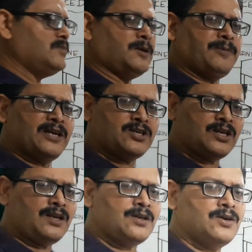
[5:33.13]
the
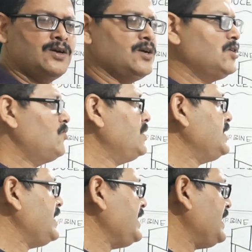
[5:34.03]
pressure when
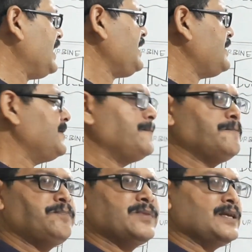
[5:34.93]
the air
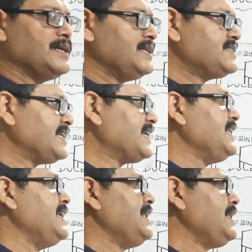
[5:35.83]
is
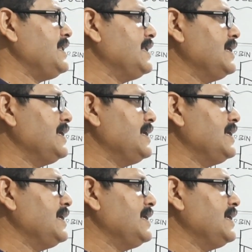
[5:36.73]
taken in.